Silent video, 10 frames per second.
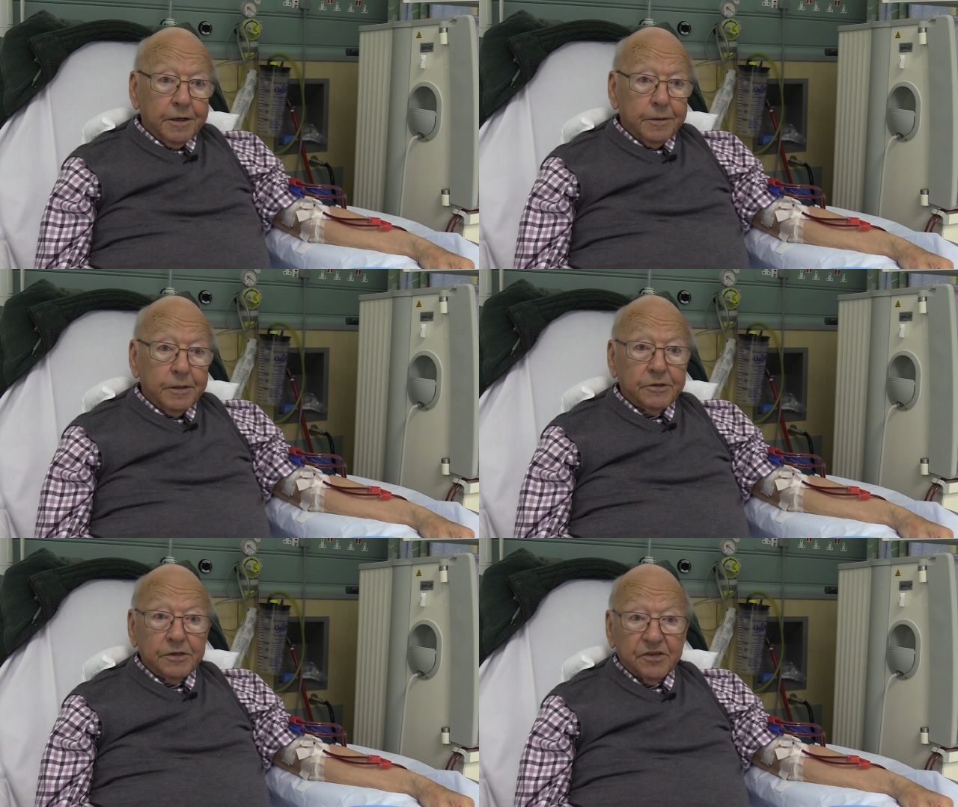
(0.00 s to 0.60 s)
the
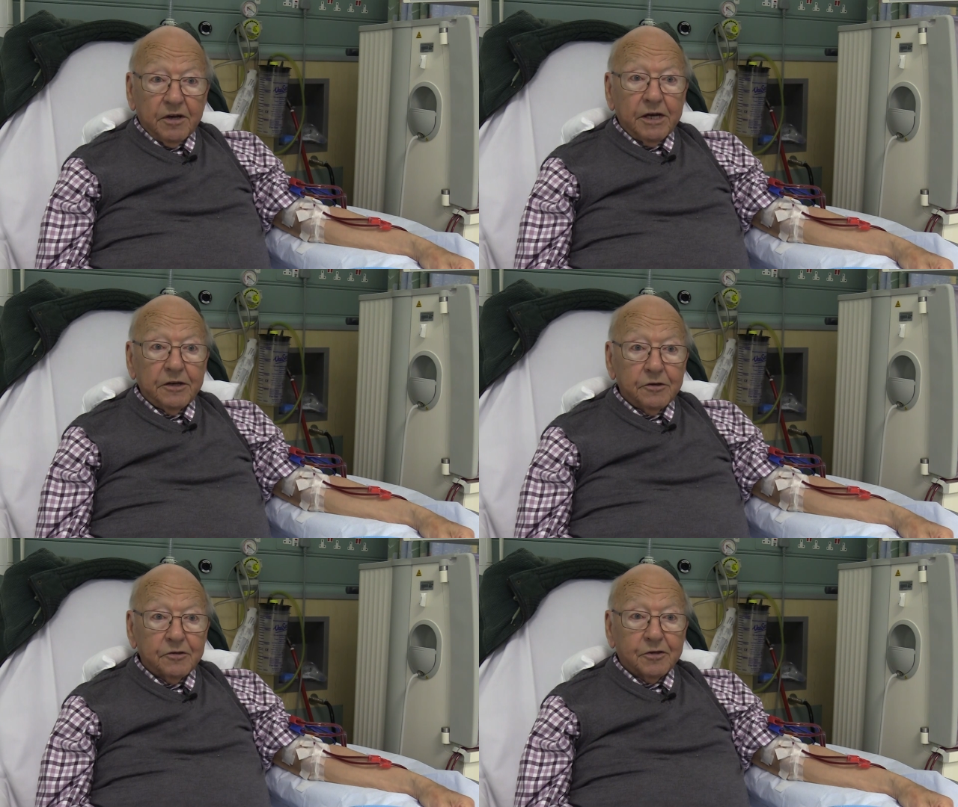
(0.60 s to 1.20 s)

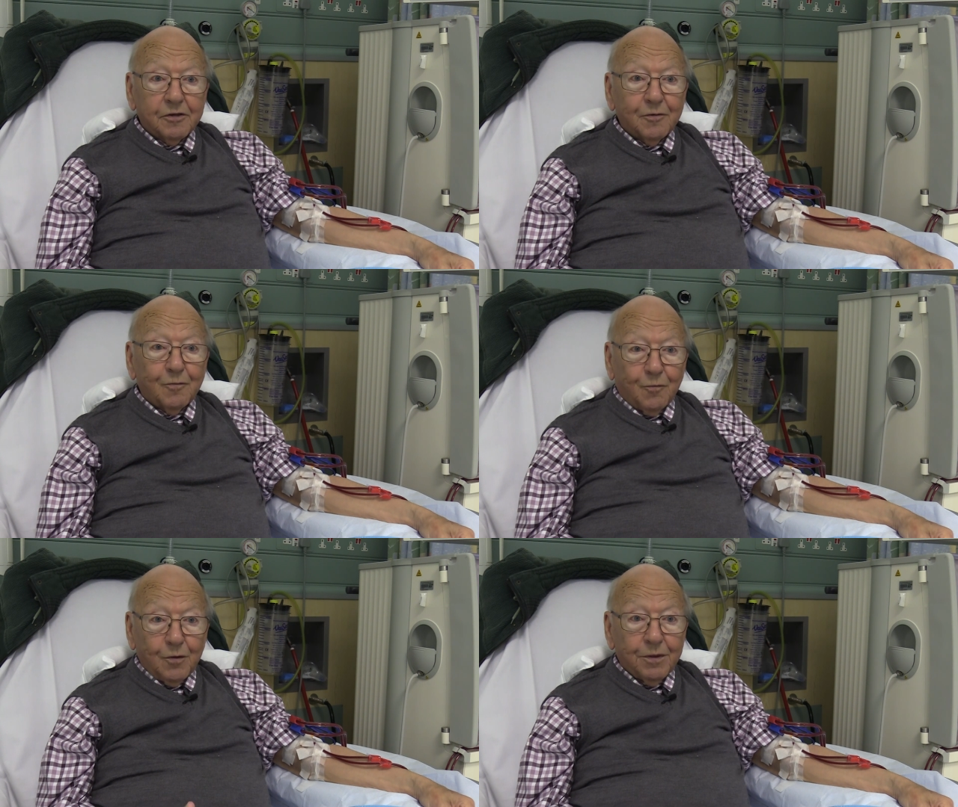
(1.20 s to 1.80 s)
designers
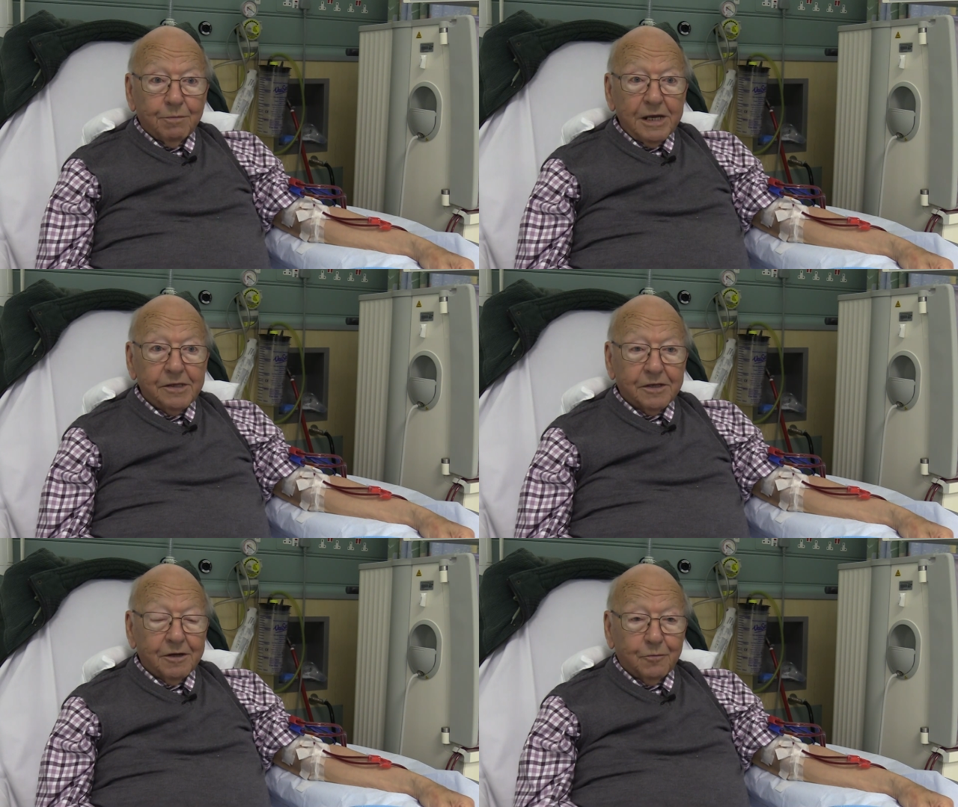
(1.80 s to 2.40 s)
with the
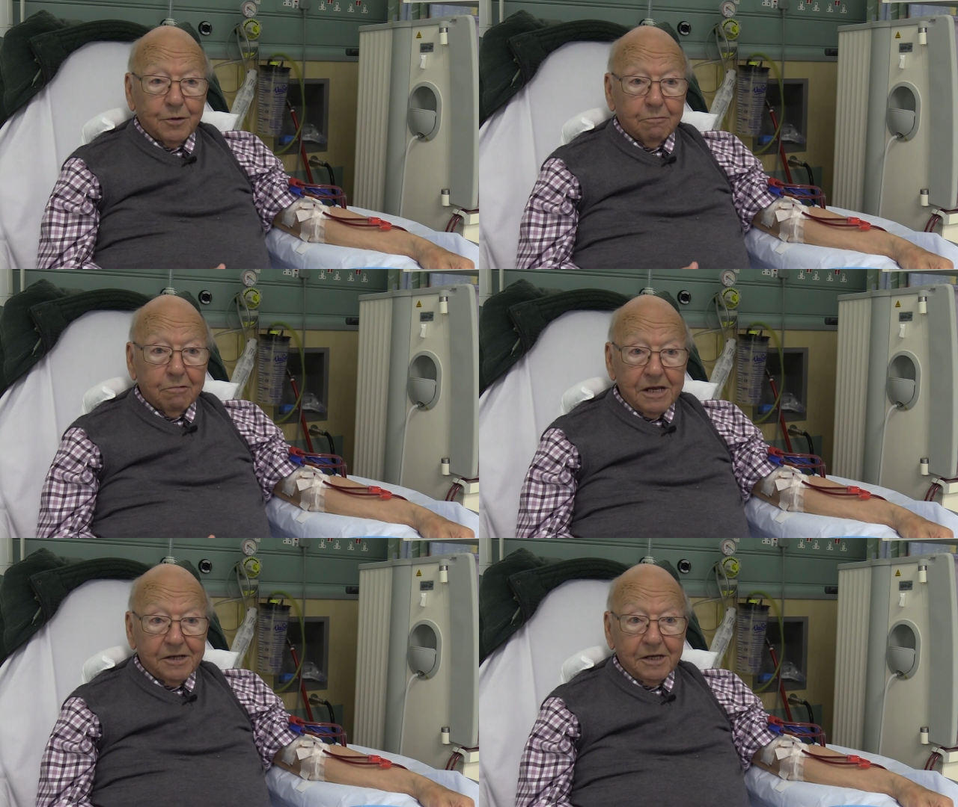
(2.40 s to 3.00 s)
meter, with the
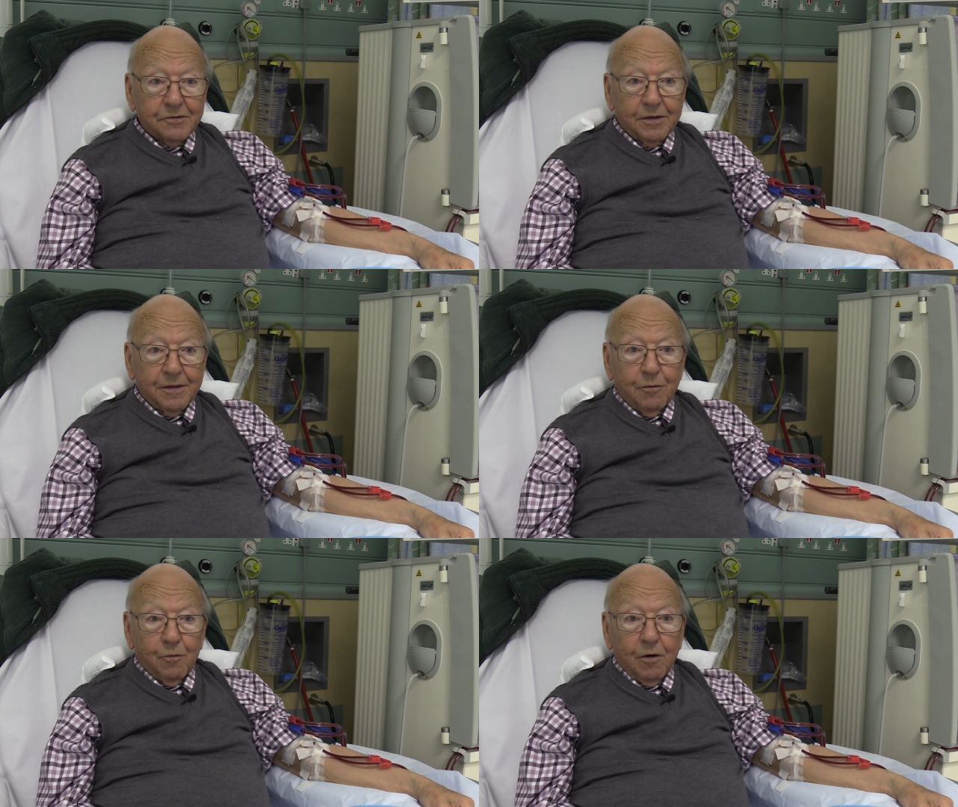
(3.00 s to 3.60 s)
readings that
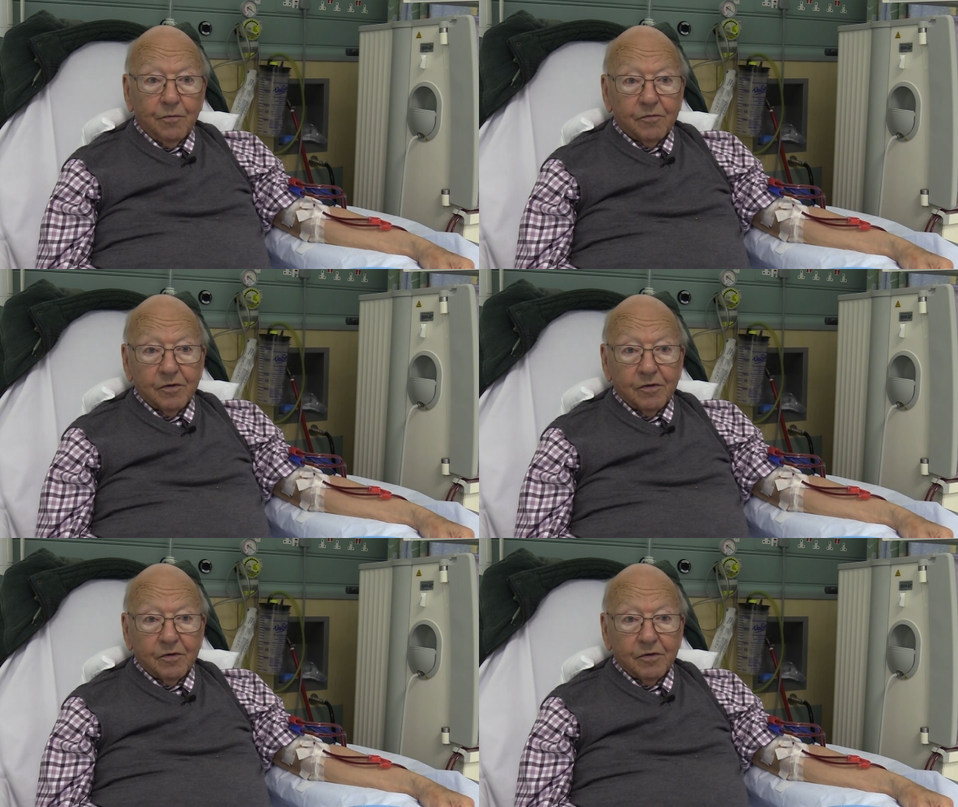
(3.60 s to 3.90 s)
they want,